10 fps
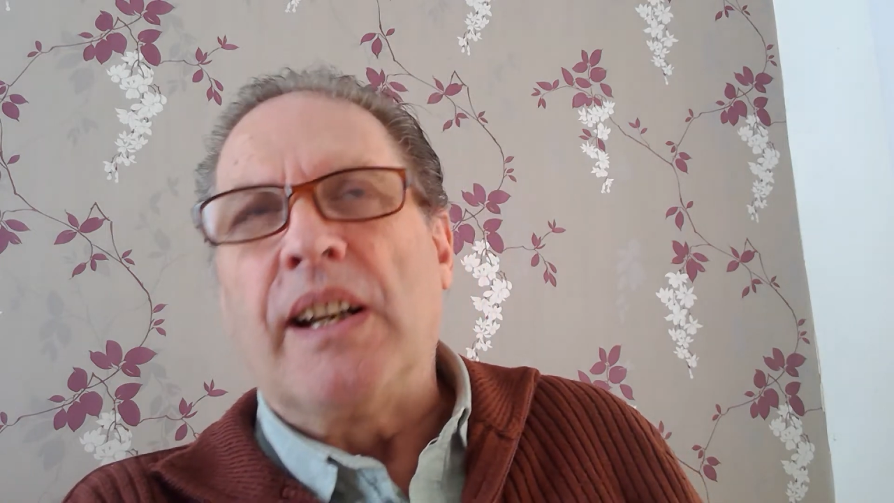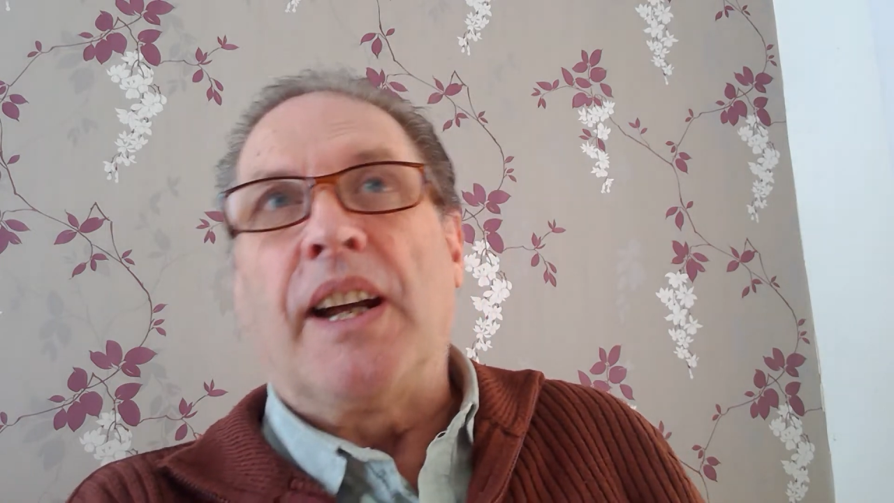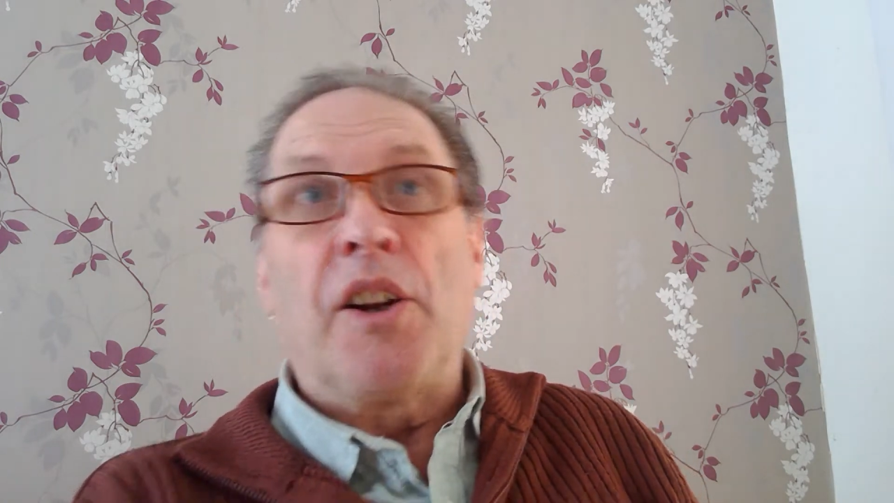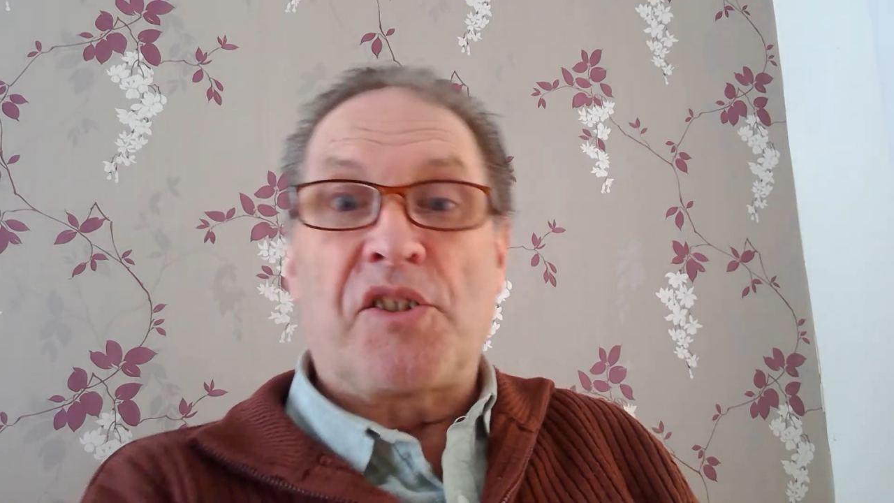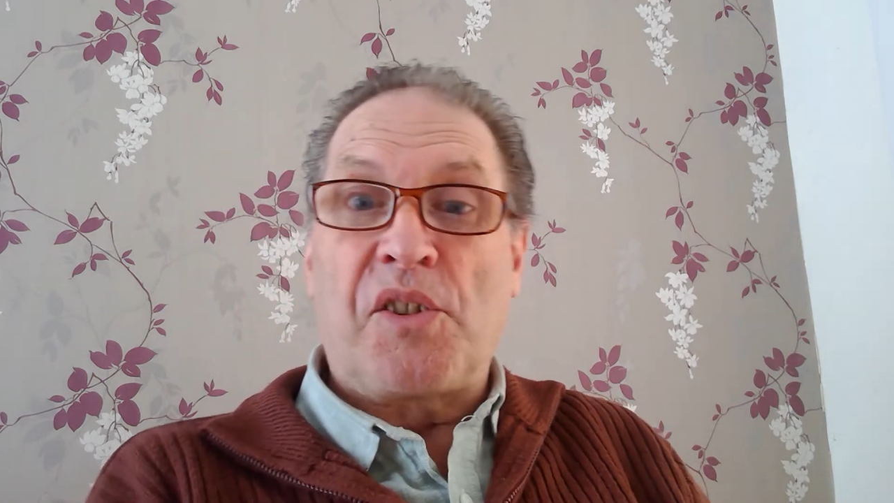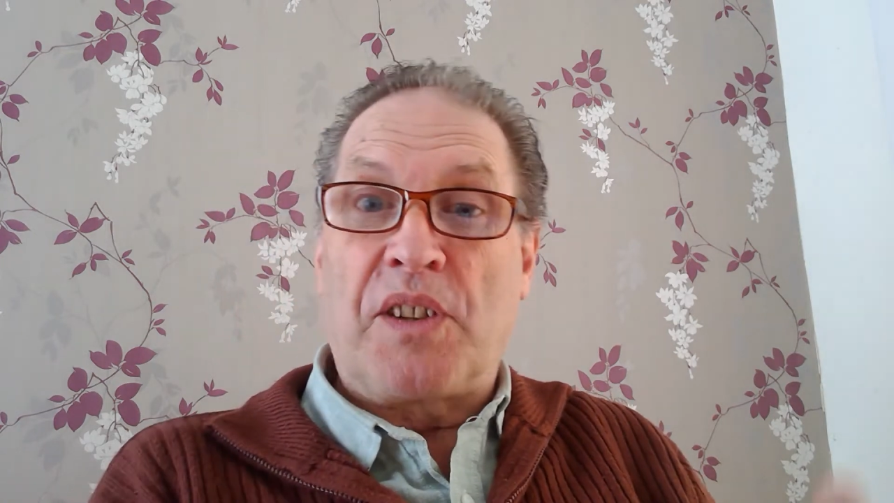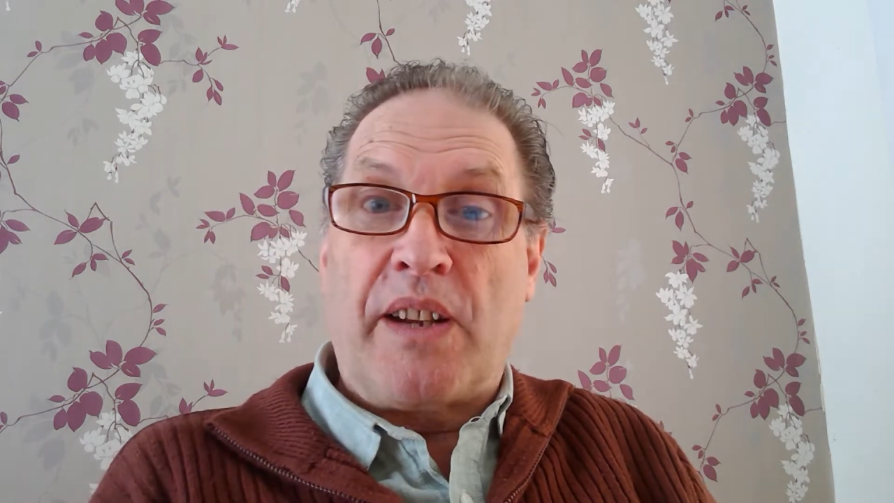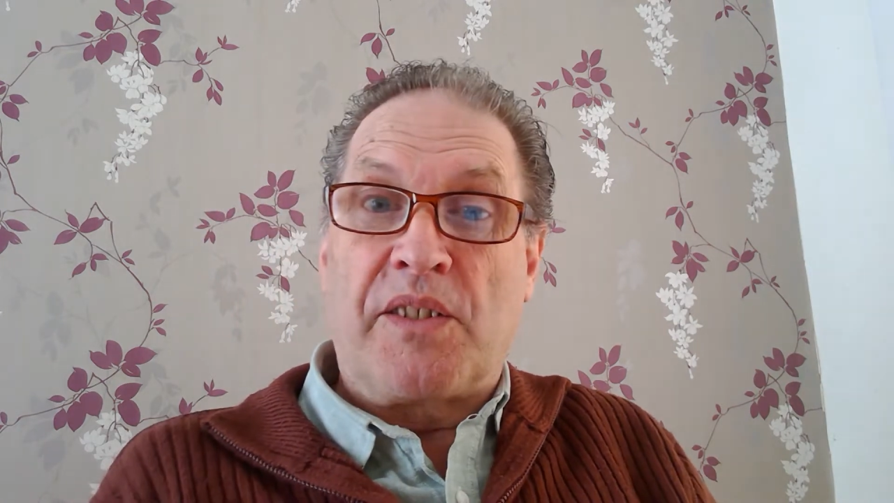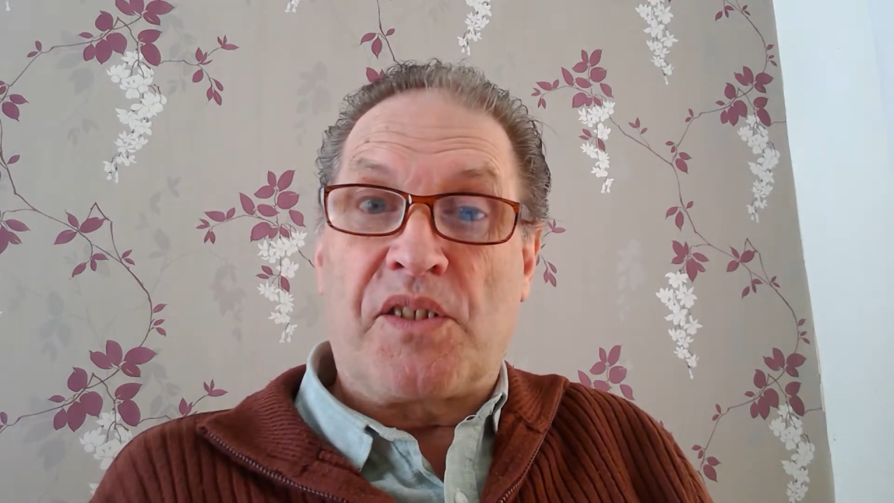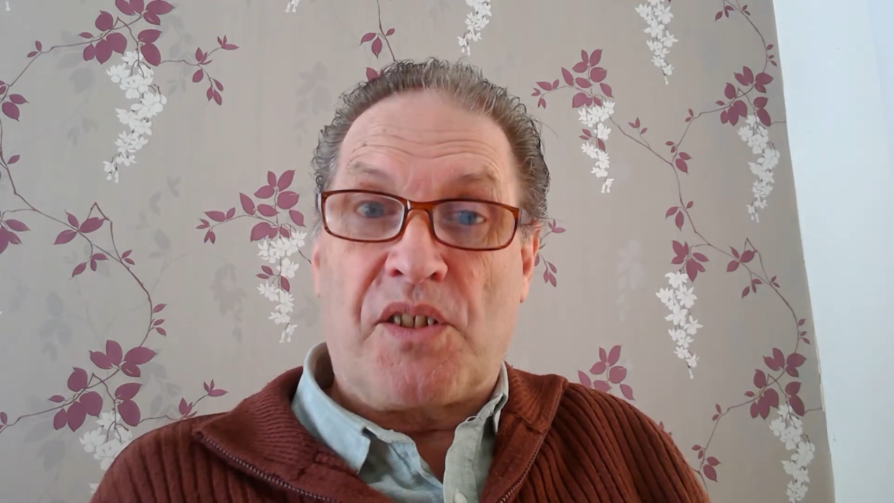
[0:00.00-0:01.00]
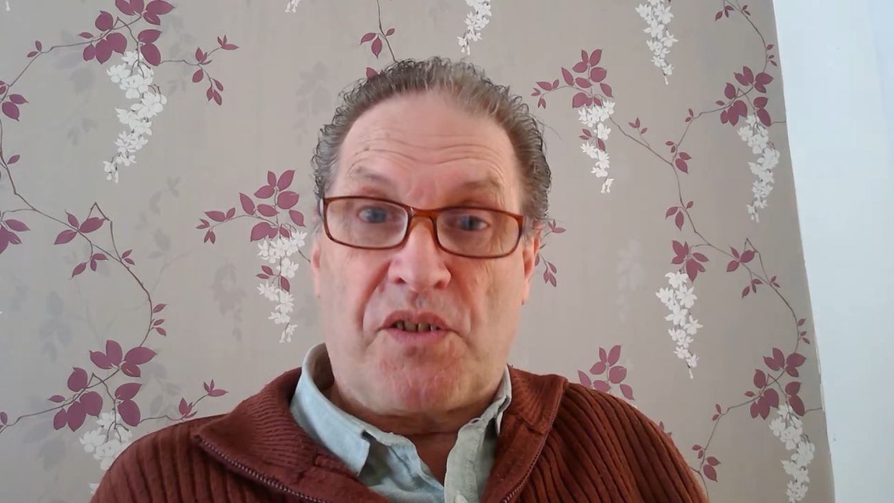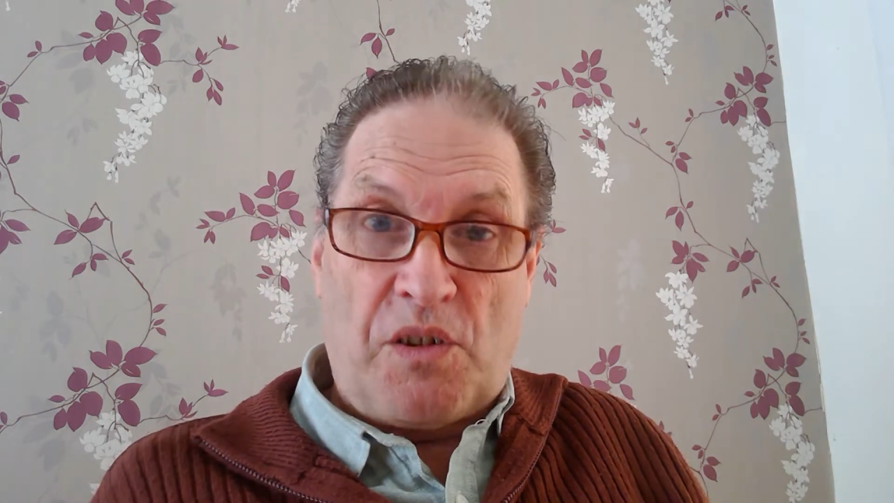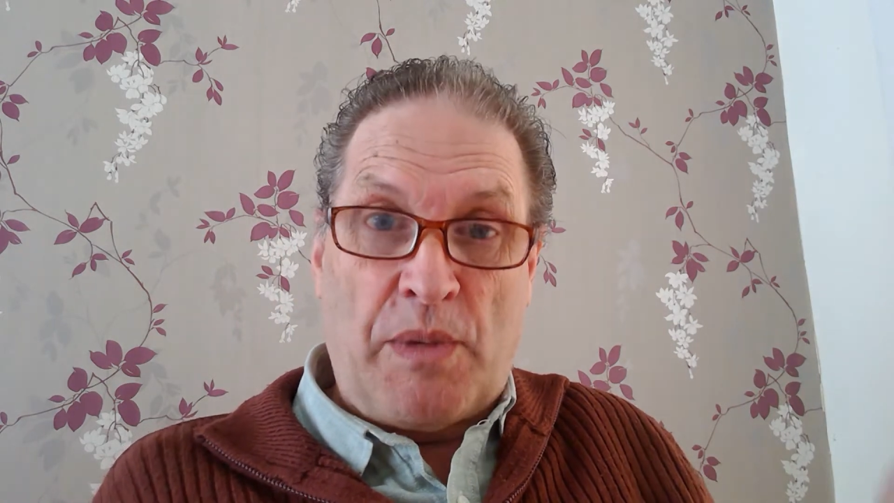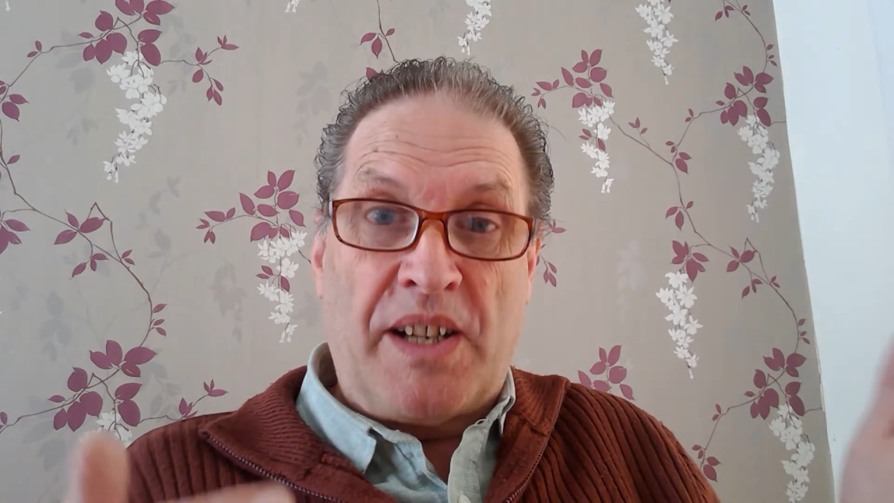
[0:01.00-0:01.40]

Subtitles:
and also give us some